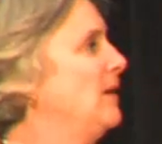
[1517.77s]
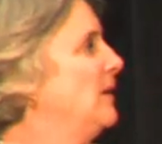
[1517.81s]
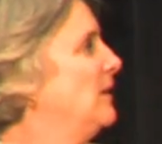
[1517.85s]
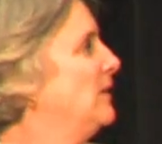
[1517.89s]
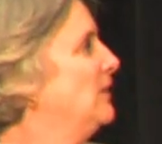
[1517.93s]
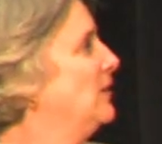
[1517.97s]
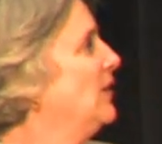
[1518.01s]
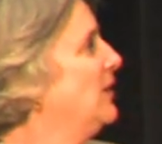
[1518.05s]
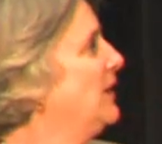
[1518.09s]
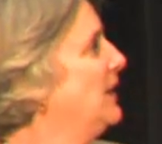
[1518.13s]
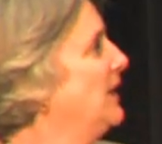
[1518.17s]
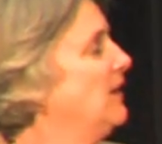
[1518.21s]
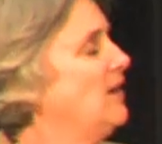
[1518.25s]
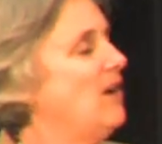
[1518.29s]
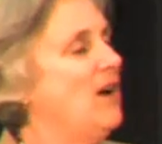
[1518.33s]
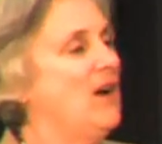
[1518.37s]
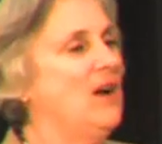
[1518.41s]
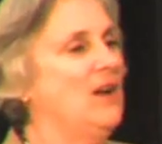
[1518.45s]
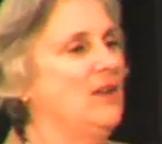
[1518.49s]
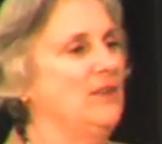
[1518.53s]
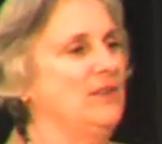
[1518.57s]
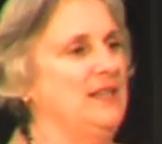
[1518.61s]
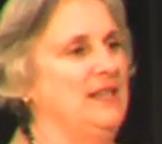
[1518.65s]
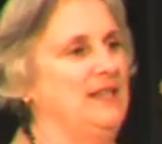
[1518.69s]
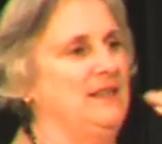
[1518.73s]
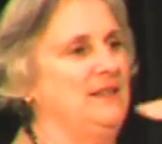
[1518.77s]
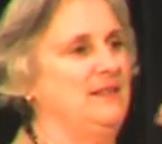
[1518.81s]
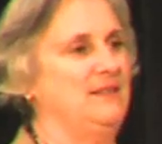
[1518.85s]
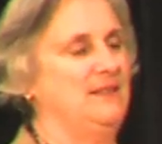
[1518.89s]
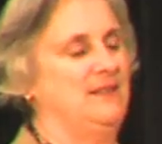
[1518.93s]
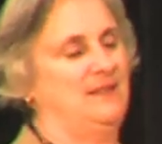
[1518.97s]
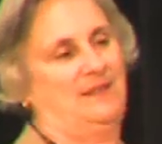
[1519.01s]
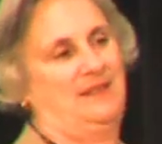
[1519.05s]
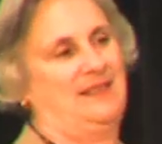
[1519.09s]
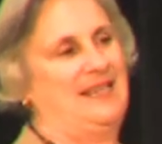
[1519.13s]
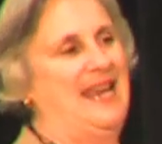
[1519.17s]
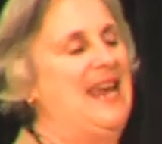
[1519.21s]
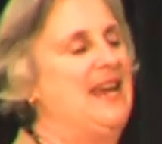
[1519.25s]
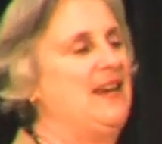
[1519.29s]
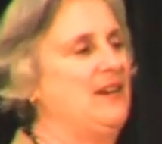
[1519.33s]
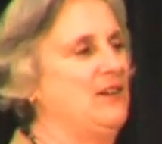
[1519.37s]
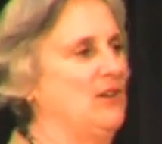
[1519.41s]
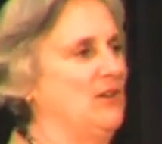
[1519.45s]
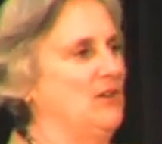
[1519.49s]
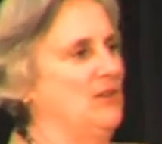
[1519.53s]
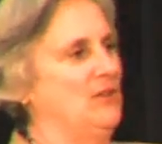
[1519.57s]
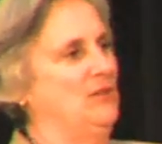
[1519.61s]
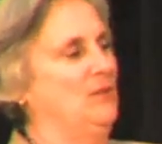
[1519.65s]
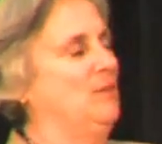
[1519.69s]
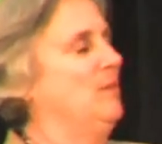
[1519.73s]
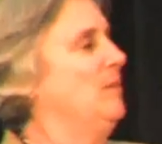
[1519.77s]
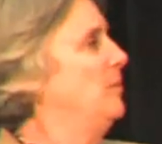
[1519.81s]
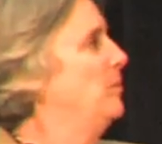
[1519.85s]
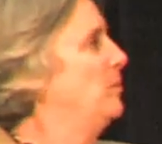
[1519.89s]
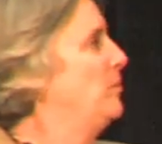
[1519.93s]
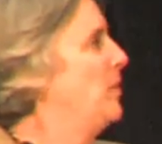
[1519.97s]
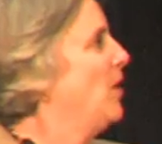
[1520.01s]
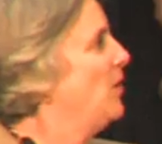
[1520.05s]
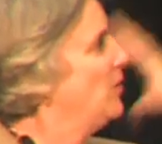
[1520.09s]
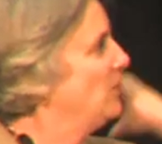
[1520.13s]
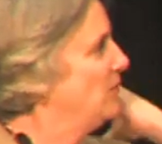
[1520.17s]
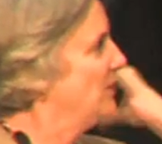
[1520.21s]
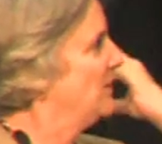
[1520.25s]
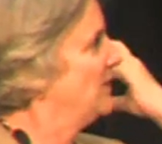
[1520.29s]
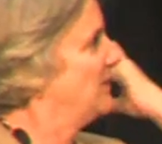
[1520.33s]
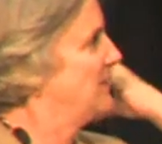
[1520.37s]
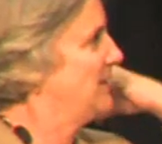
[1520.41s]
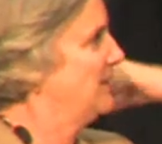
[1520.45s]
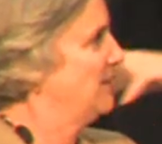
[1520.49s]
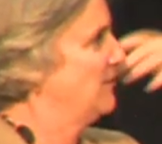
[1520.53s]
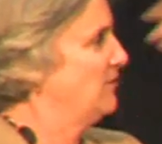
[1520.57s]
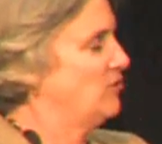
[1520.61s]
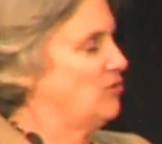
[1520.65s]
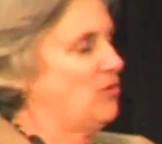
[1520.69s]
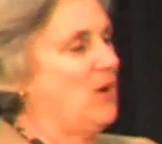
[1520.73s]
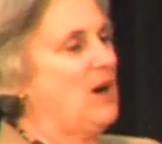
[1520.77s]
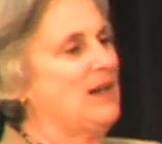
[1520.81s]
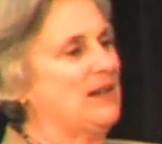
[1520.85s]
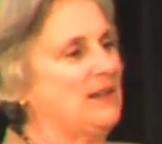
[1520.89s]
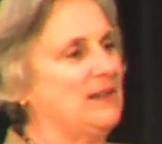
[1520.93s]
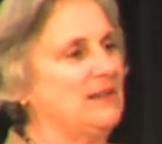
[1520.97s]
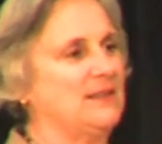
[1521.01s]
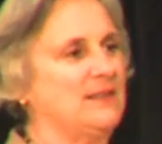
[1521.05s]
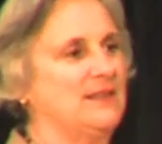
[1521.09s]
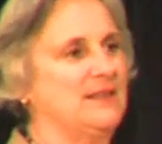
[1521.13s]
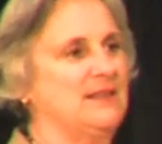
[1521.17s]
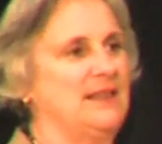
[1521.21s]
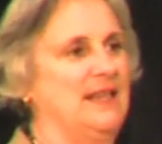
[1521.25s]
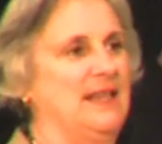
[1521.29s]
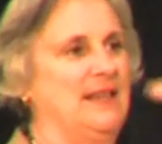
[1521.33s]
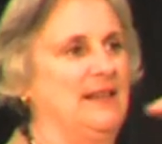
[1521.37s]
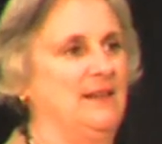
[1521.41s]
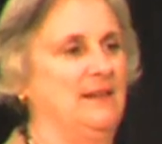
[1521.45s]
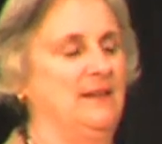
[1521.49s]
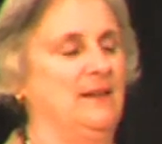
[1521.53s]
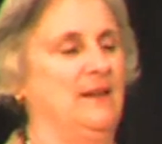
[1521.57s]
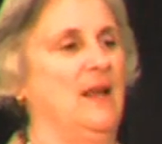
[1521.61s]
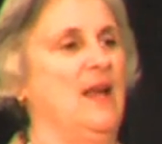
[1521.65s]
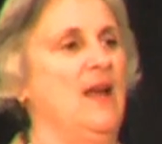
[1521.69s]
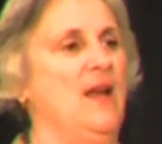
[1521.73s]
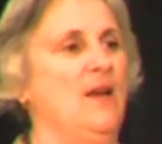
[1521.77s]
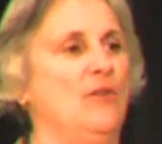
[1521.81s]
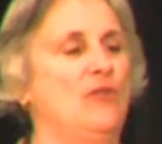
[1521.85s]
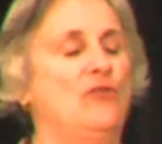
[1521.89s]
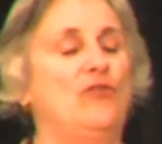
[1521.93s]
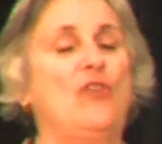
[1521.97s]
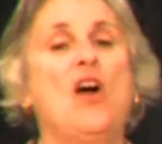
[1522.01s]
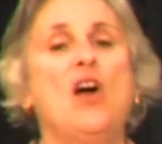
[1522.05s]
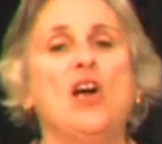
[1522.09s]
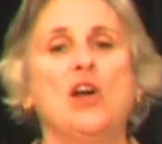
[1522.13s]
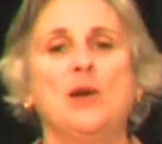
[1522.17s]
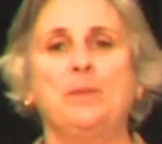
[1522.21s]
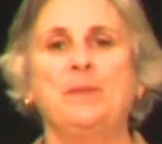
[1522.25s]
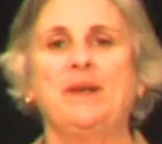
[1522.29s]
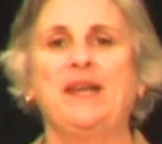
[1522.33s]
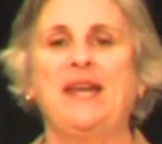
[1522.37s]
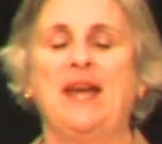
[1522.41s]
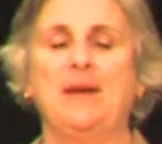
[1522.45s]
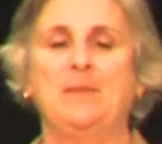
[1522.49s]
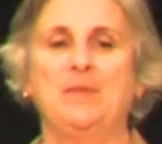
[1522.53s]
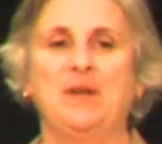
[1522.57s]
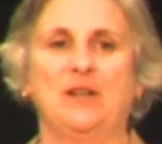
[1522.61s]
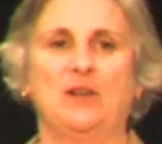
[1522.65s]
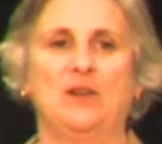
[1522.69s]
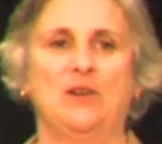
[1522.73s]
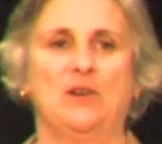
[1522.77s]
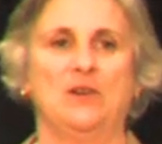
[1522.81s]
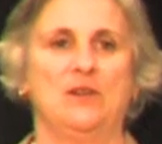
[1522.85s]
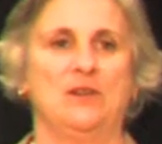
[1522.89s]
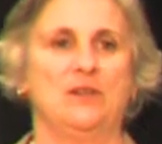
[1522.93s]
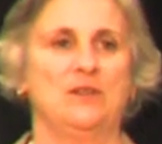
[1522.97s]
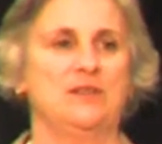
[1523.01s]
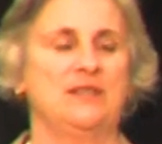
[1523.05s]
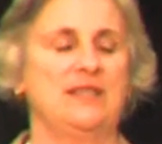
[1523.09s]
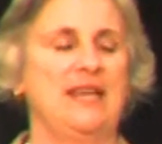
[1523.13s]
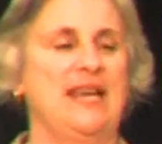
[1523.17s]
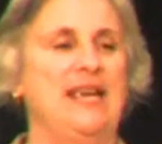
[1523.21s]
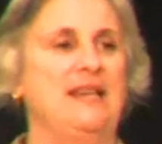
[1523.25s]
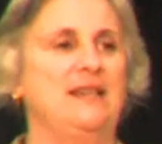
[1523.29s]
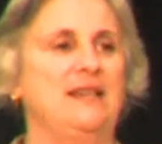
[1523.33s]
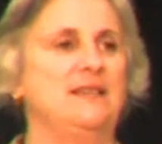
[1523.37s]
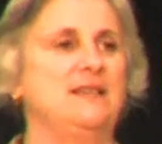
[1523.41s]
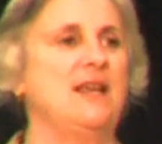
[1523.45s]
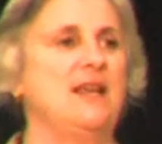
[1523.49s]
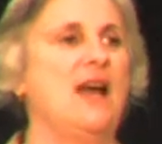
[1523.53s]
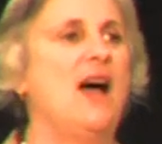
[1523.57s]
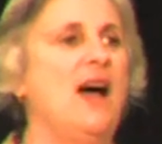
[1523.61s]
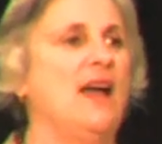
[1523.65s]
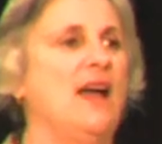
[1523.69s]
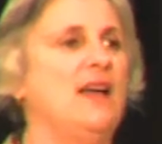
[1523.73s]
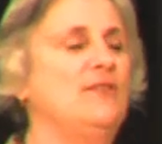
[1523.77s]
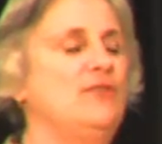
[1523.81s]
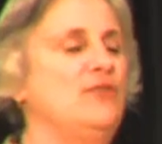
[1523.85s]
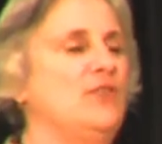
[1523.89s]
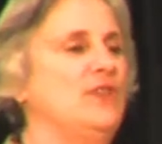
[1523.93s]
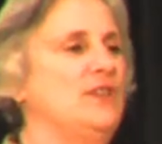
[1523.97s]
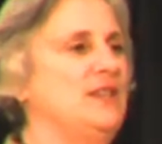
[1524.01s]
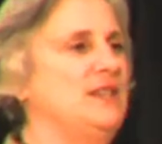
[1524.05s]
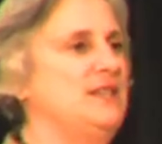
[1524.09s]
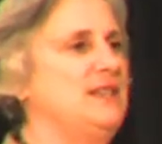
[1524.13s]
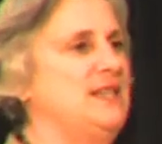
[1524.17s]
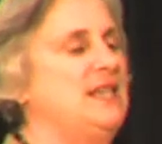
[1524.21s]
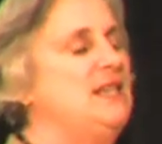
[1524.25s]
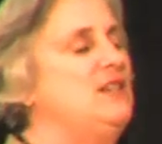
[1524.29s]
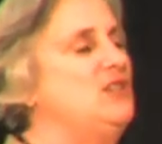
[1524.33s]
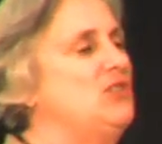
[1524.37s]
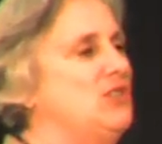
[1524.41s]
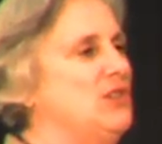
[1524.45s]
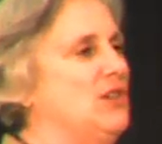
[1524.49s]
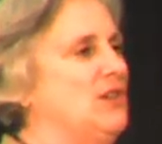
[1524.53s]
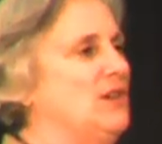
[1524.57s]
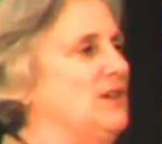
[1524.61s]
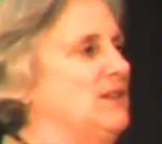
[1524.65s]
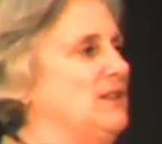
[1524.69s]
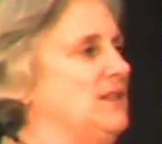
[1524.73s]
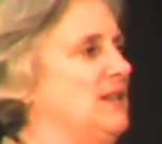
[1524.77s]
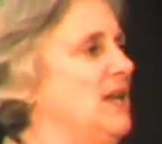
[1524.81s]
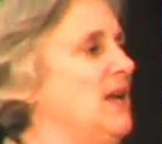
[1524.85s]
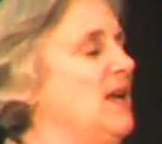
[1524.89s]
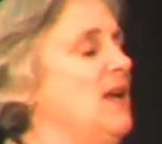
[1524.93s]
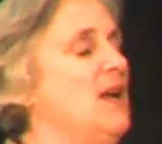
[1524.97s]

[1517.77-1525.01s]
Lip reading: Look at all these tanker boats and trucks and farm chemicals and dye for the t-shirt.